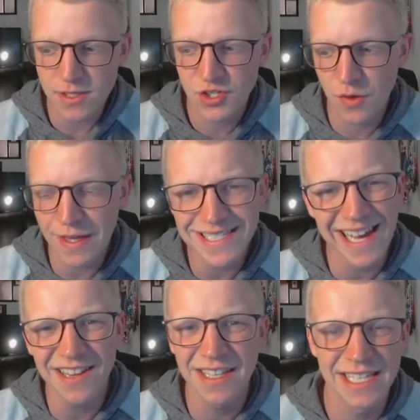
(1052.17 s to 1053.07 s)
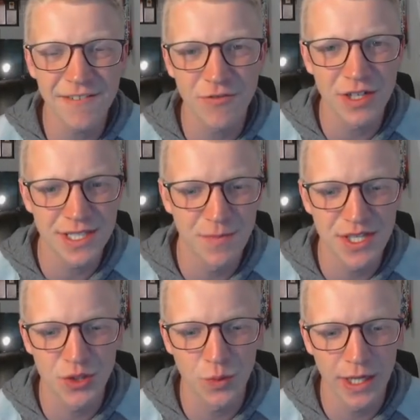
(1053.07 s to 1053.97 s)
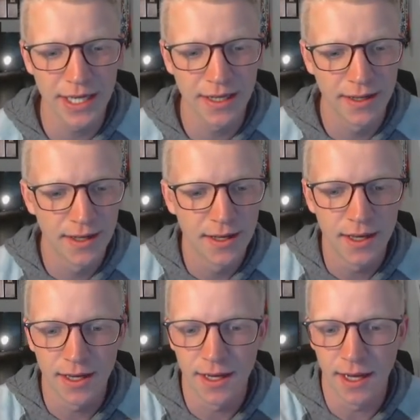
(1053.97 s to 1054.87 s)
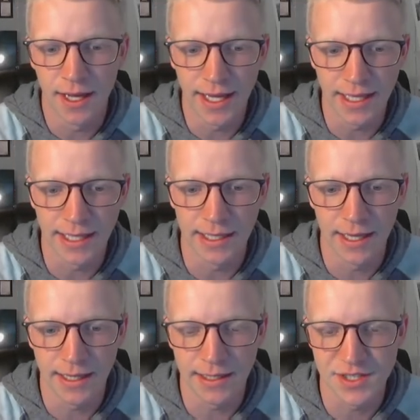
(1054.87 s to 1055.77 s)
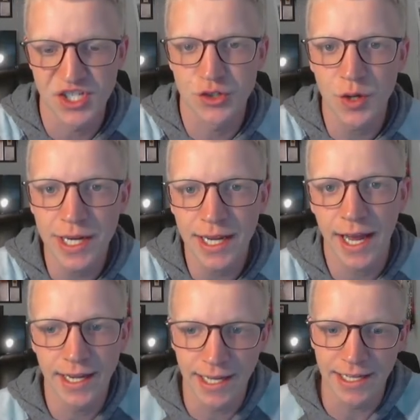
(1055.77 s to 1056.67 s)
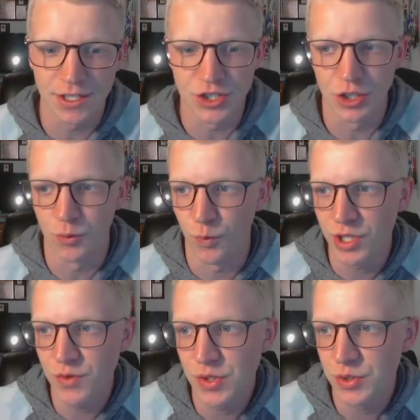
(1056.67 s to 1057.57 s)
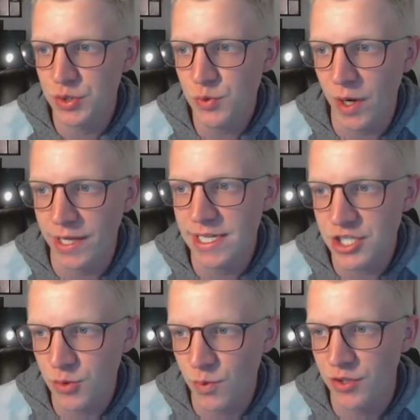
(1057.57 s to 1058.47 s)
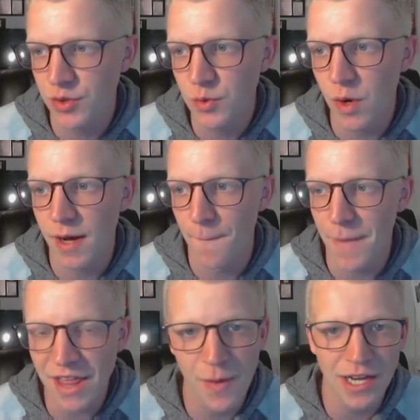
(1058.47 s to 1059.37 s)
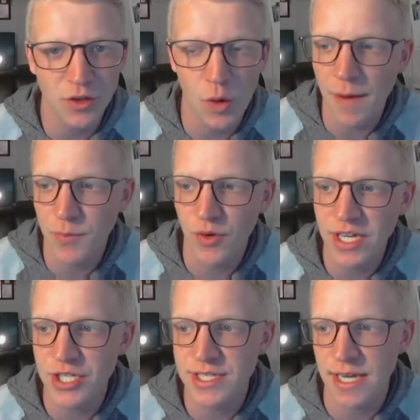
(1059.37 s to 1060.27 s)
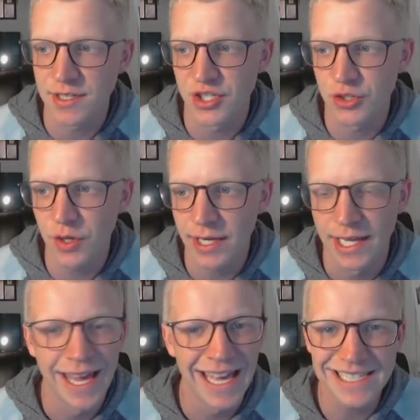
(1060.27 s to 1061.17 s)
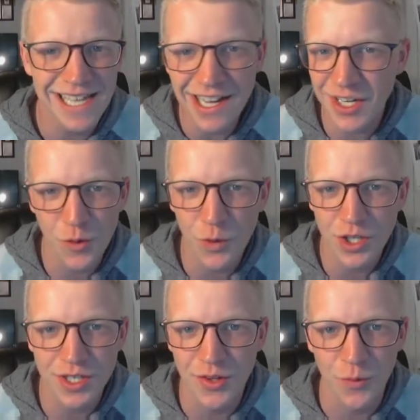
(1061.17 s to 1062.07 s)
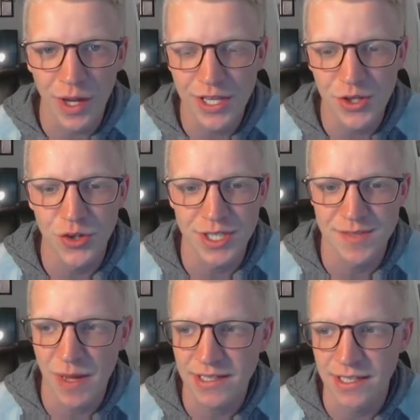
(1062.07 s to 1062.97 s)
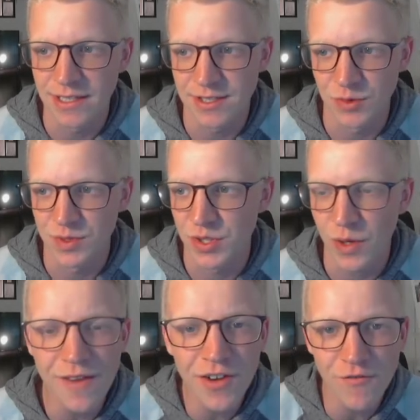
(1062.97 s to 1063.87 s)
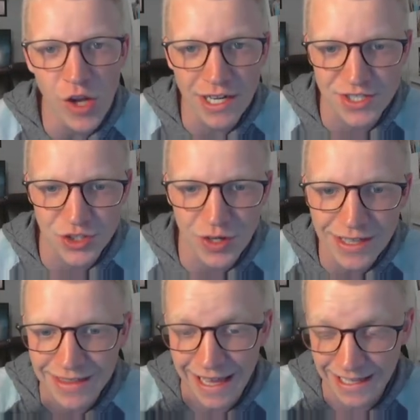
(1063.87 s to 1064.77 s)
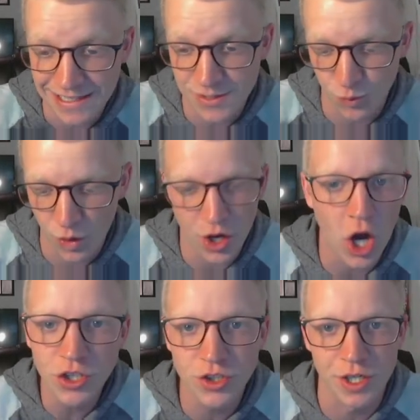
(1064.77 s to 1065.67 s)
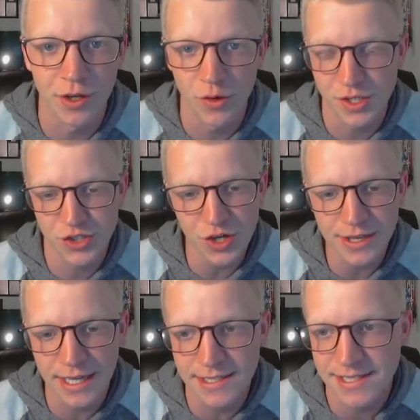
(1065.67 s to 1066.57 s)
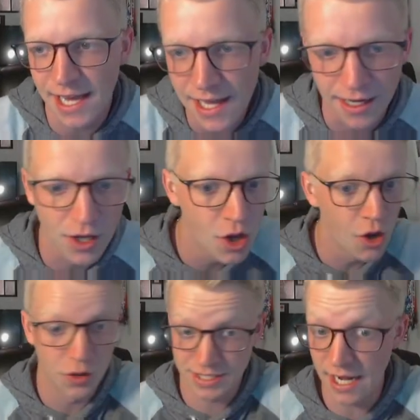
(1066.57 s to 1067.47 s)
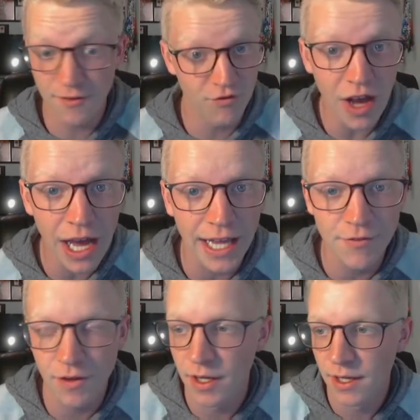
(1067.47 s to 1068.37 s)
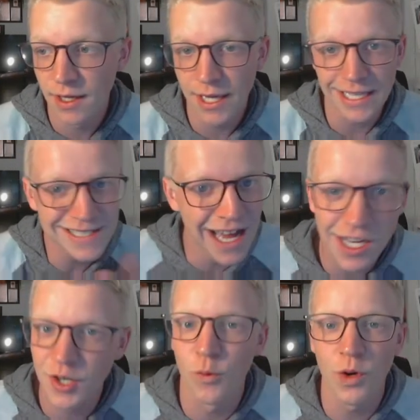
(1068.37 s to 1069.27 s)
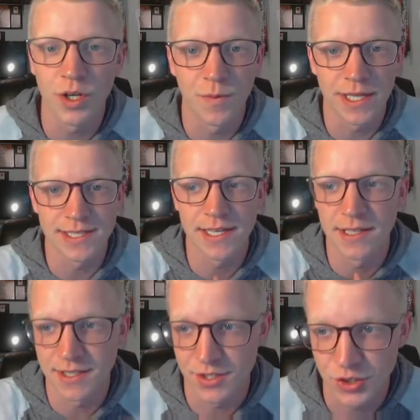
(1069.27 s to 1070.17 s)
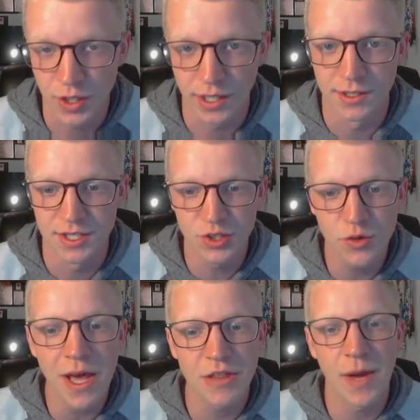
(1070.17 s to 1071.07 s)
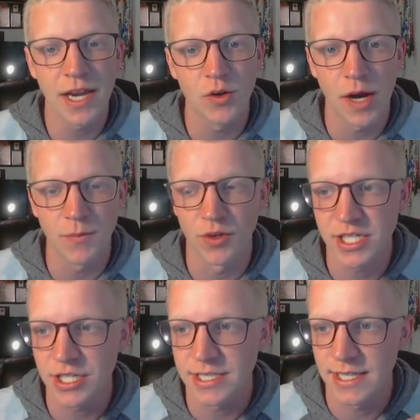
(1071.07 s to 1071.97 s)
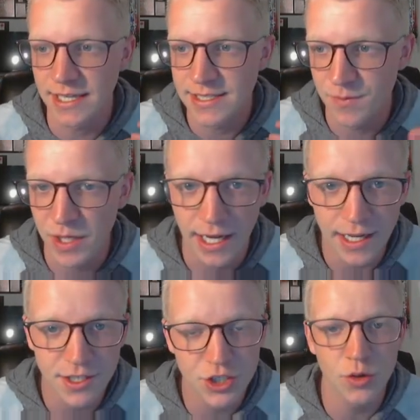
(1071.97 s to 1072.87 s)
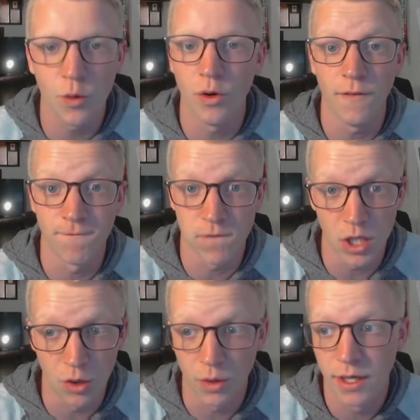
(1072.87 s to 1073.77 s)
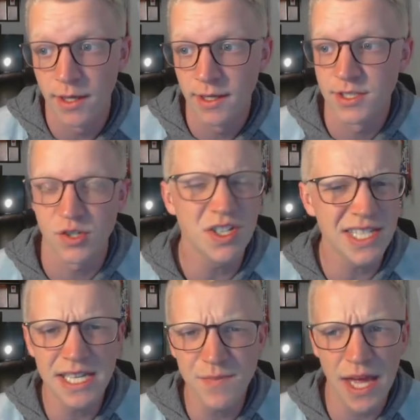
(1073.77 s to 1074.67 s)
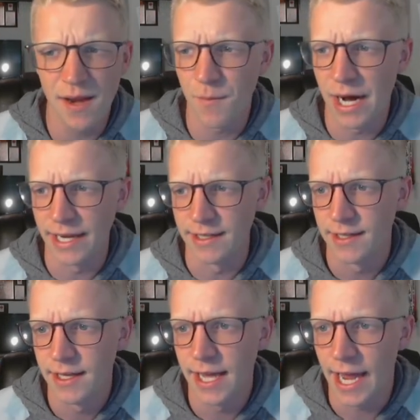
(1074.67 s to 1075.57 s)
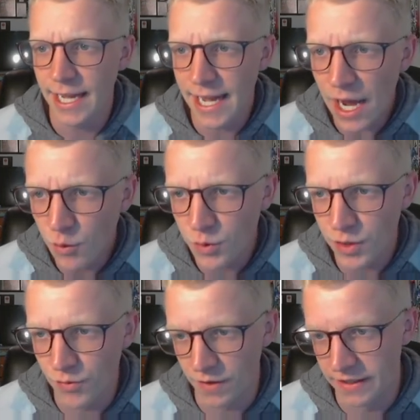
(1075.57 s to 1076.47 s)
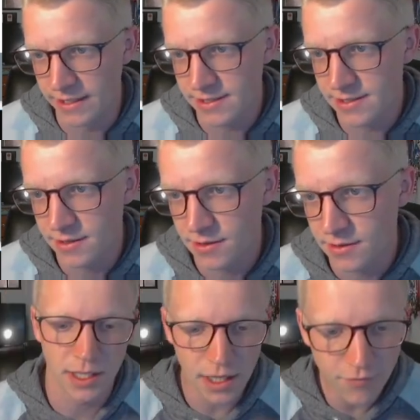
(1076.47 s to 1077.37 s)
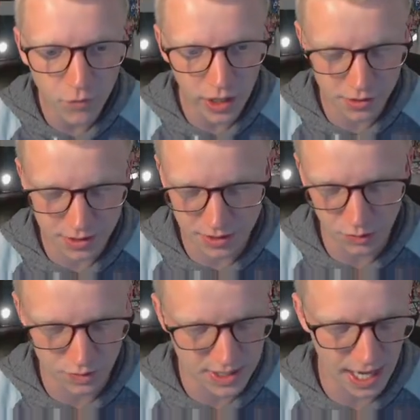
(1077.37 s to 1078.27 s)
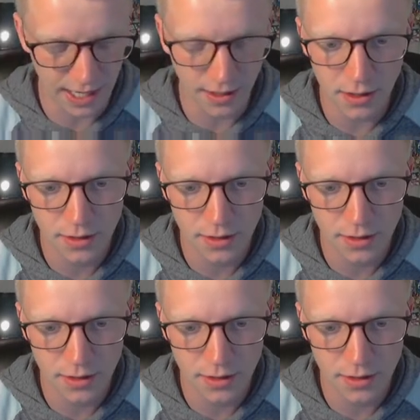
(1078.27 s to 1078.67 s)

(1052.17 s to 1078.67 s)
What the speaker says: So that's kind of the difference between a string and an integer. When you do addition, when you do mathematical operations on a string, it's not going to work in the way you're expecting it to. So even if you had a string that is 100 or a string that is 10 and 5, it's not going to work because it is a string. To do mathematical operations, it needs to be an integer or a float. So just keep that in mind. And now when we run this, if we are to do 10